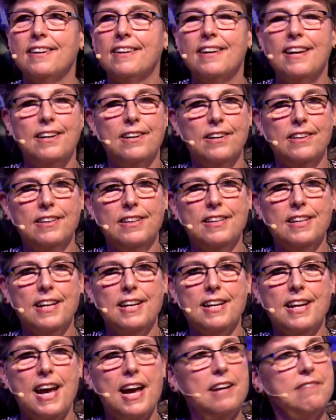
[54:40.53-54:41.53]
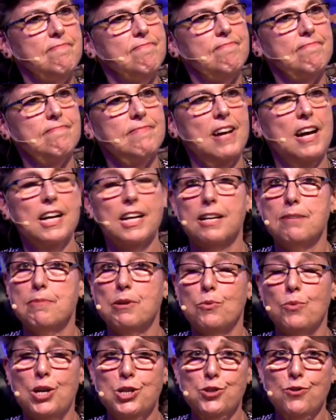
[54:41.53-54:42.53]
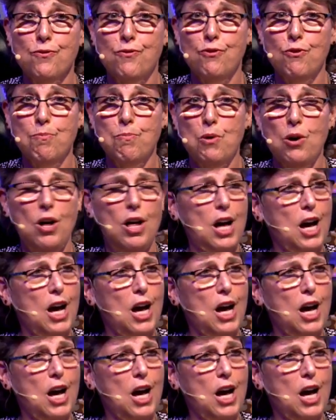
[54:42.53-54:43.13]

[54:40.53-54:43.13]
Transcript: And other than that, I'm going to be watching football.